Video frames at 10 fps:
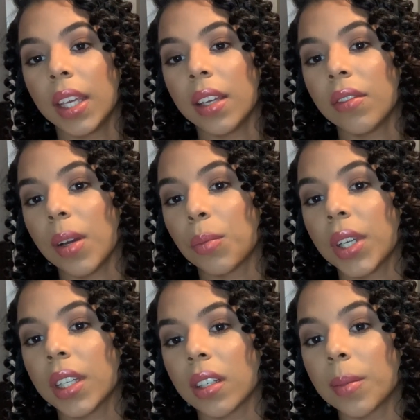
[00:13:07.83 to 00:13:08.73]
If I
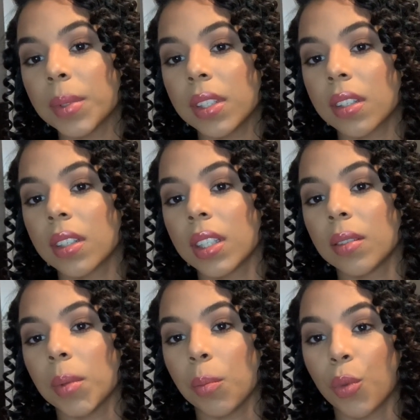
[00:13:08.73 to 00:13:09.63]
break it up, it's gonna
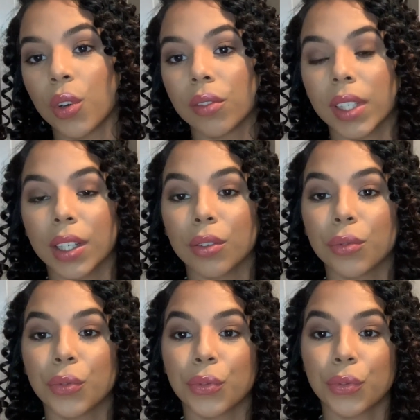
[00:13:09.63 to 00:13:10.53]
give me more of like a
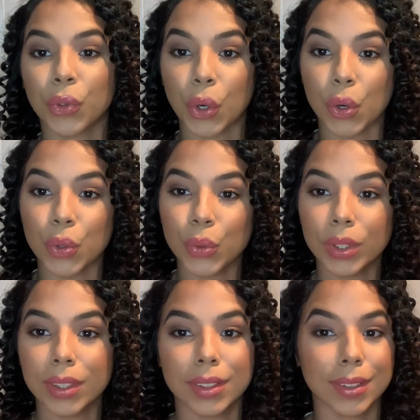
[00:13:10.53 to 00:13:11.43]
fro
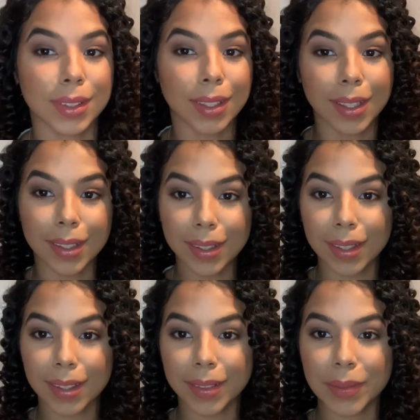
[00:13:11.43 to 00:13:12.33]

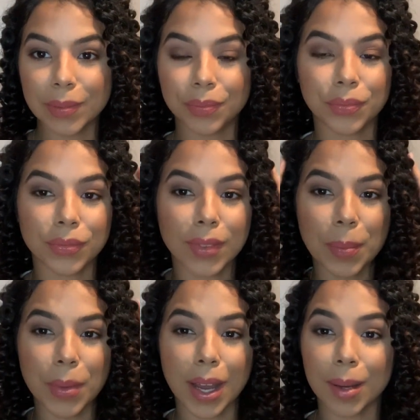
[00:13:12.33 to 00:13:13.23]
look,
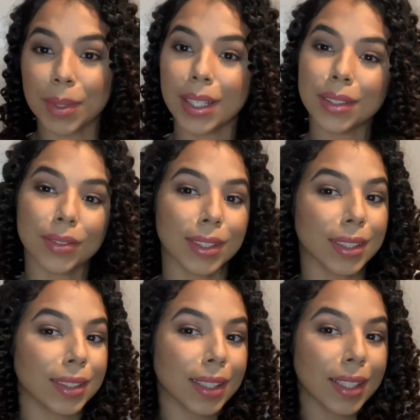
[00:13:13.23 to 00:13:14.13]
but I'm kind of
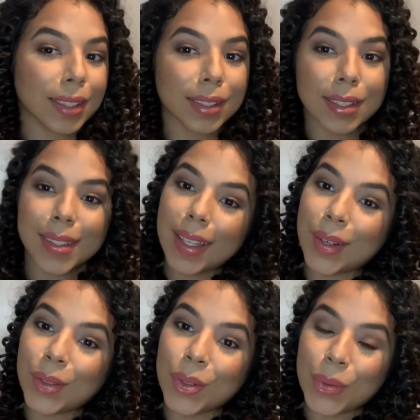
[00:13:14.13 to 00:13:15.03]
feeling it like this. I
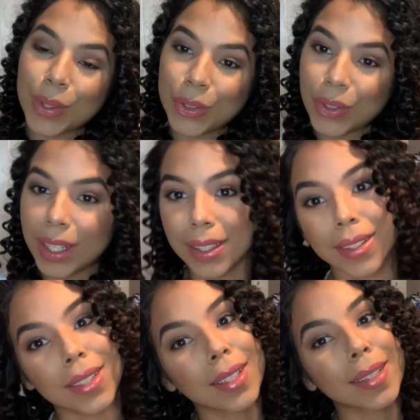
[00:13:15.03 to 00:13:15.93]
don't know what you guys
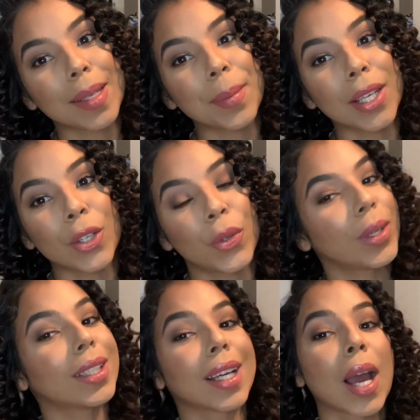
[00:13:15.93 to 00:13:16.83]
think. Let me know
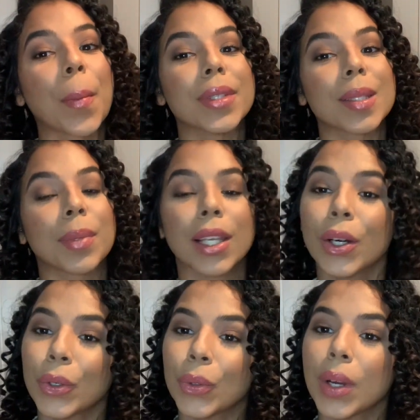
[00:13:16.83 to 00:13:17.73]
in the comments
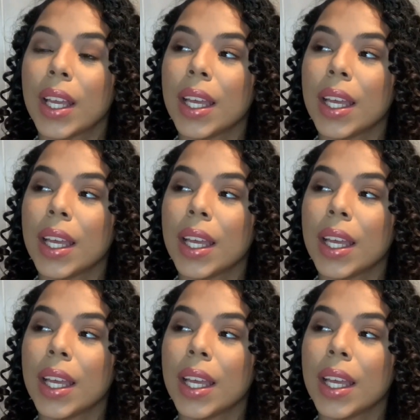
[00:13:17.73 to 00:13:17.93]
below.